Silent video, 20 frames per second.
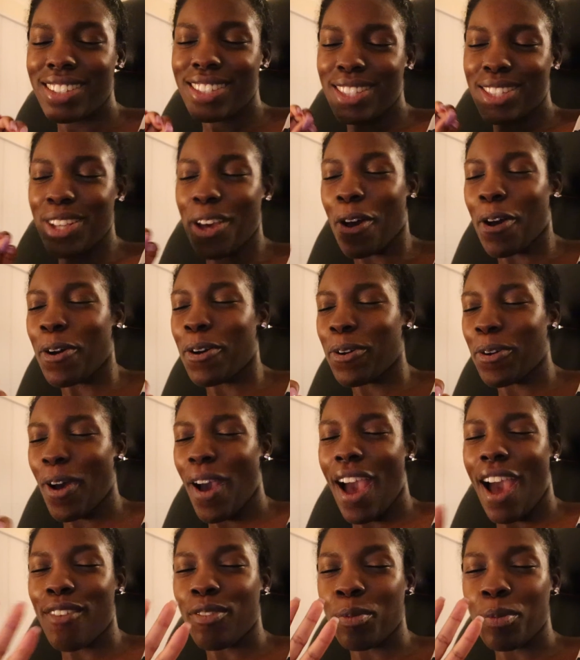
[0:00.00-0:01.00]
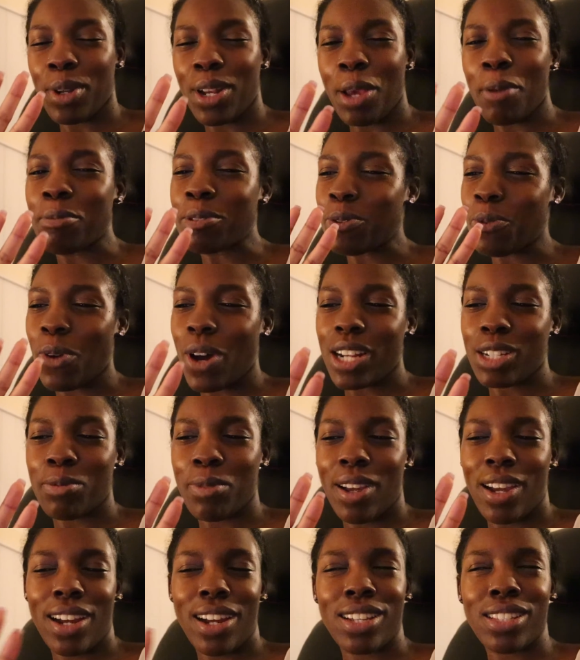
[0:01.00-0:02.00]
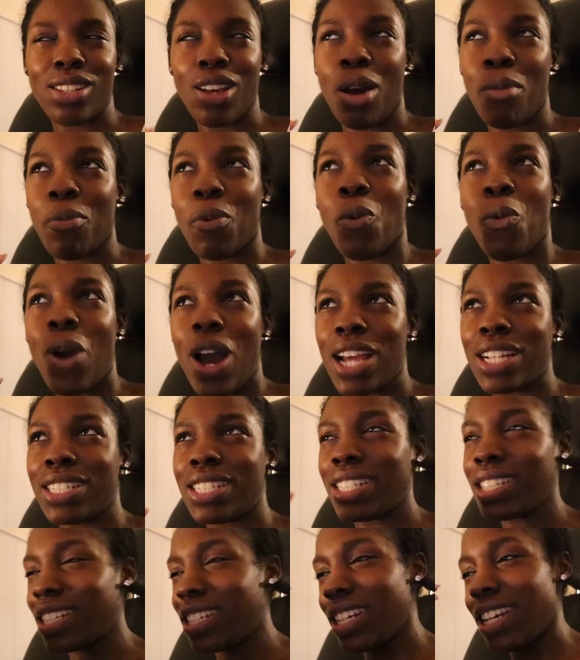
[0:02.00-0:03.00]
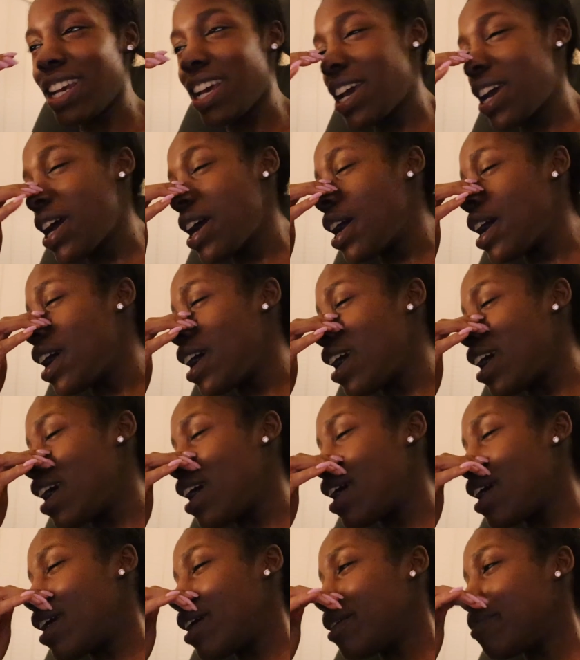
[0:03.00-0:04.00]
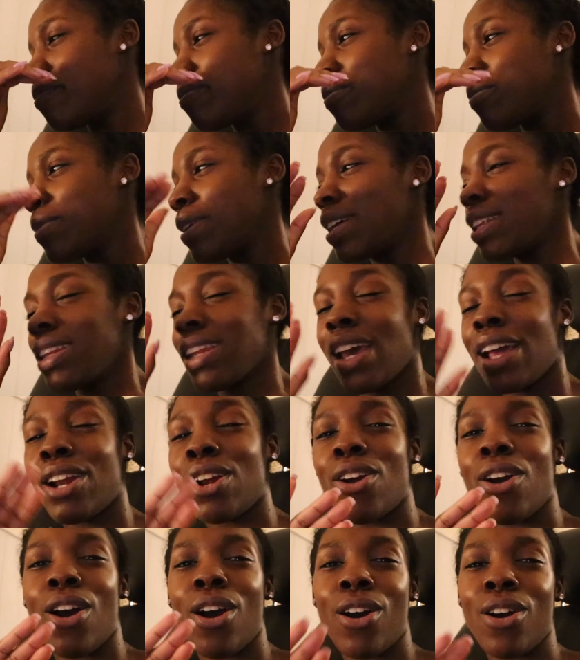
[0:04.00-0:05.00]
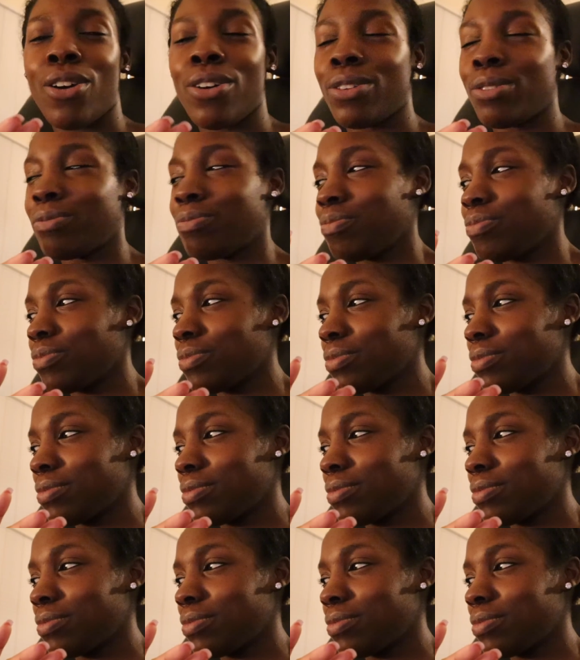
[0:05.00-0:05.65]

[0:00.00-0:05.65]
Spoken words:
So I haven't been able to wash my hair. So I'm going to wash it later on.